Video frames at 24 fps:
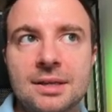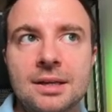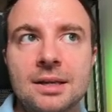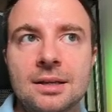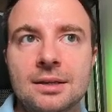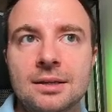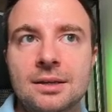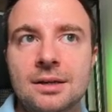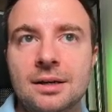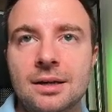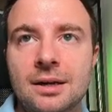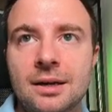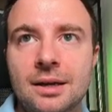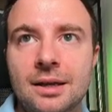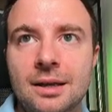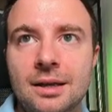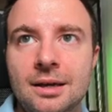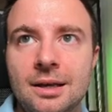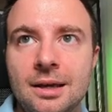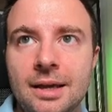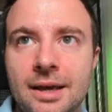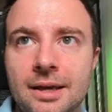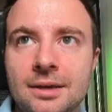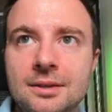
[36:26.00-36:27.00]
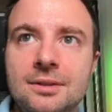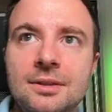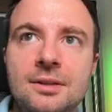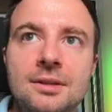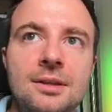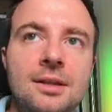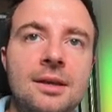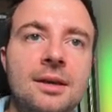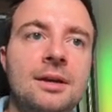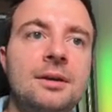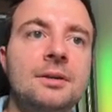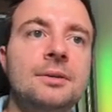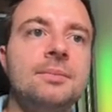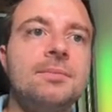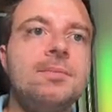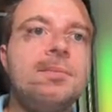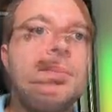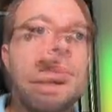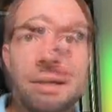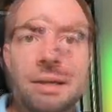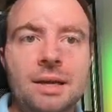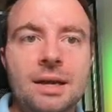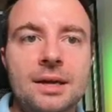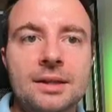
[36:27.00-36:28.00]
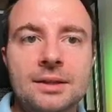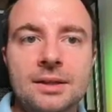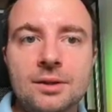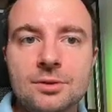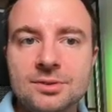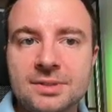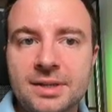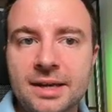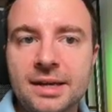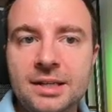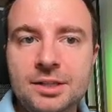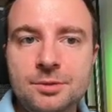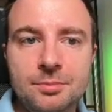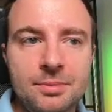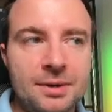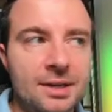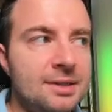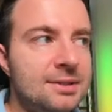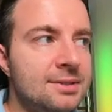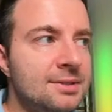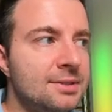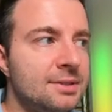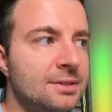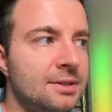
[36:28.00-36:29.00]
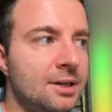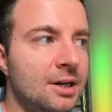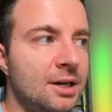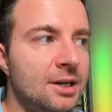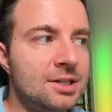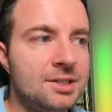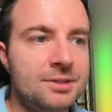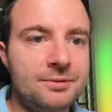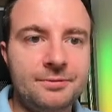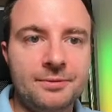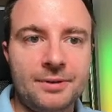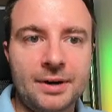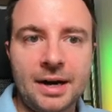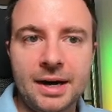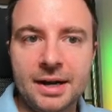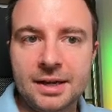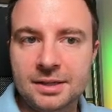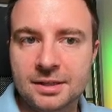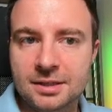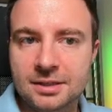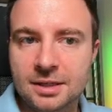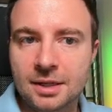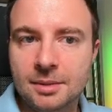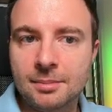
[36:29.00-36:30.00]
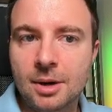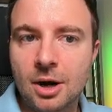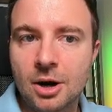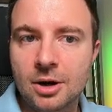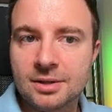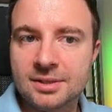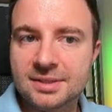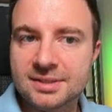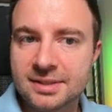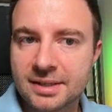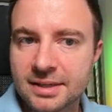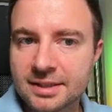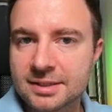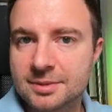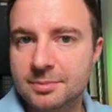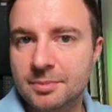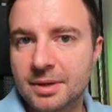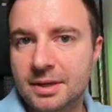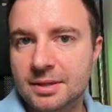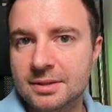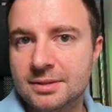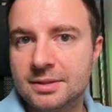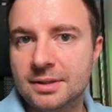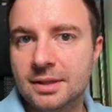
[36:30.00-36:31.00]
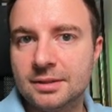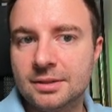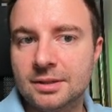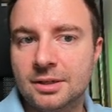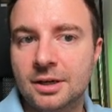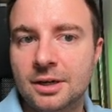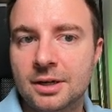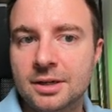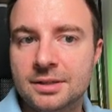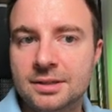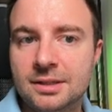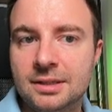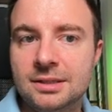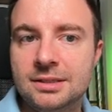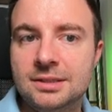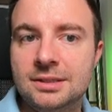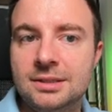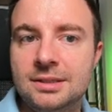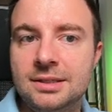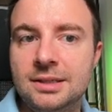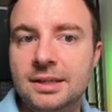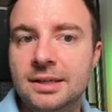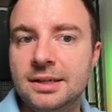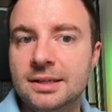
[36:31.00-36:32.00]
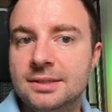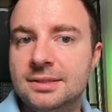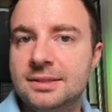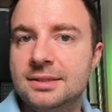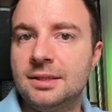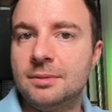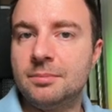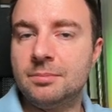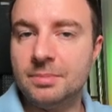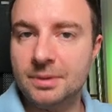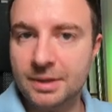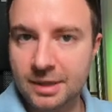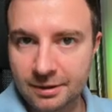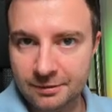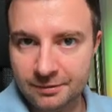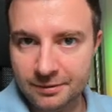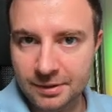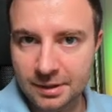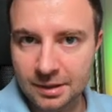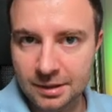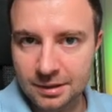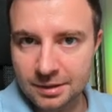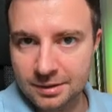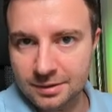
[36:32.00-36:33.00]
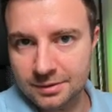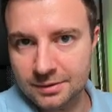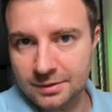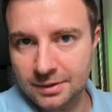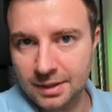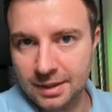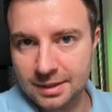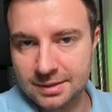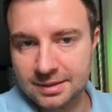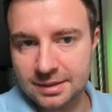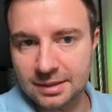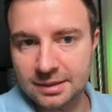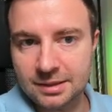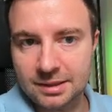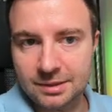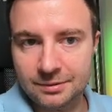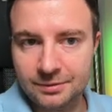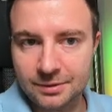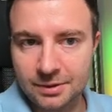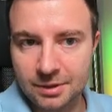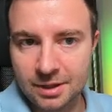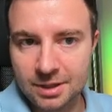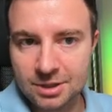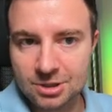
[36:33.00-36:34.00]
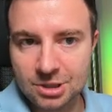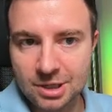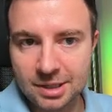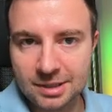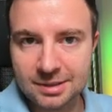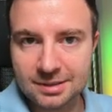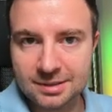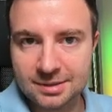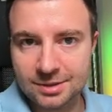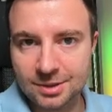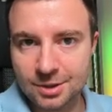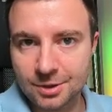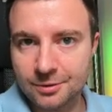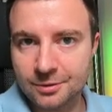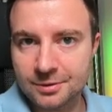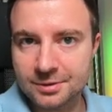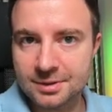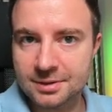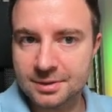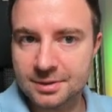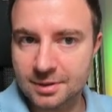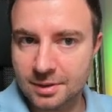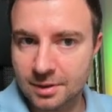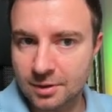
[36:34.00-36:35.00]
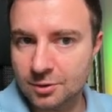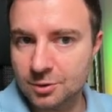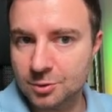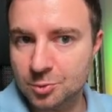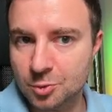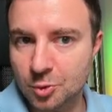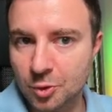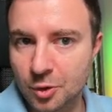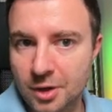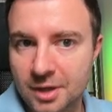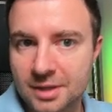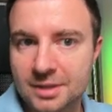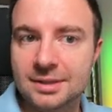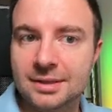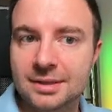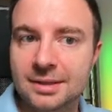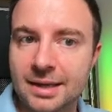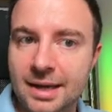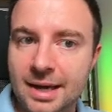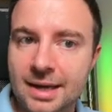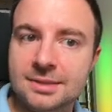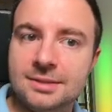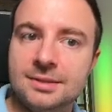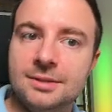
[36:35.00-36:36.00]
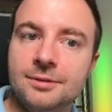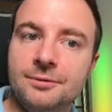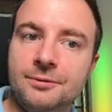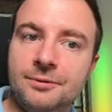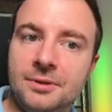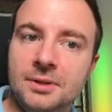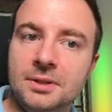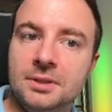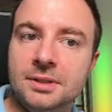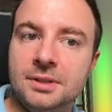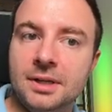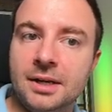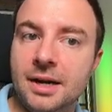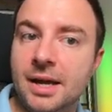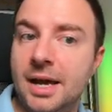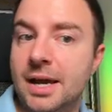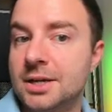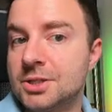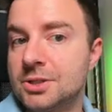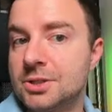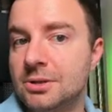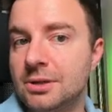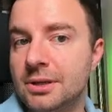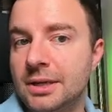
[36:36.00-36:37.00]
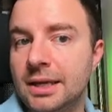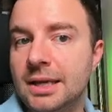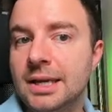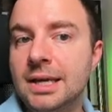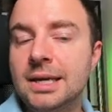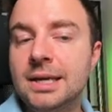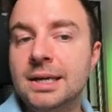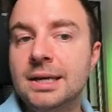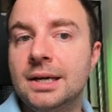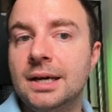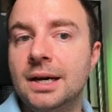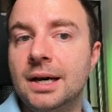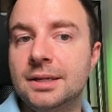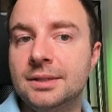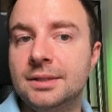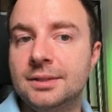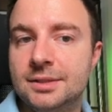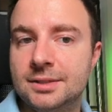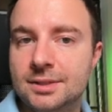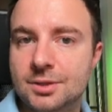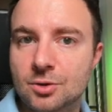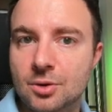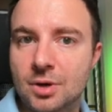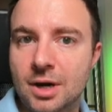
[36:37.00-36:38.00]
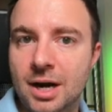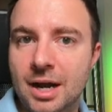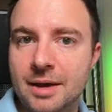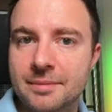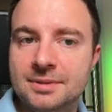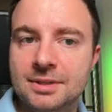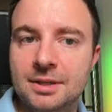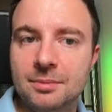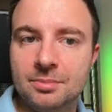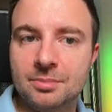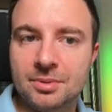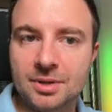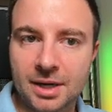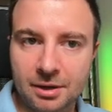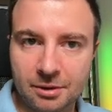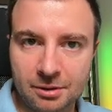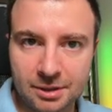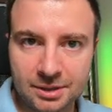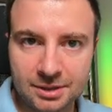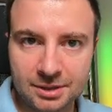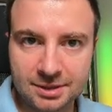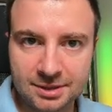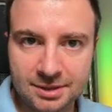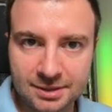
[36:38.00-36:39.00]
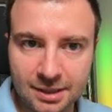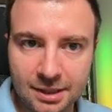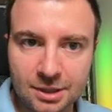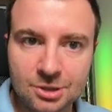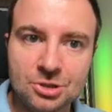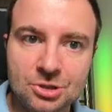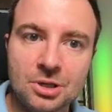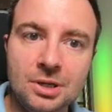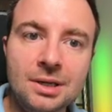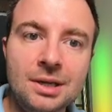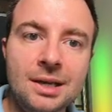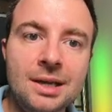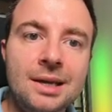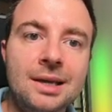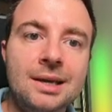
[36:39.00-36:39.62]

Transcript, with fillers: in, uh, in length in there, and those 8 bits are divided among 6 bits that are the DSCP field, that's the Differentiated Services Code Point, that's the field that actually uh, describes the prioritization,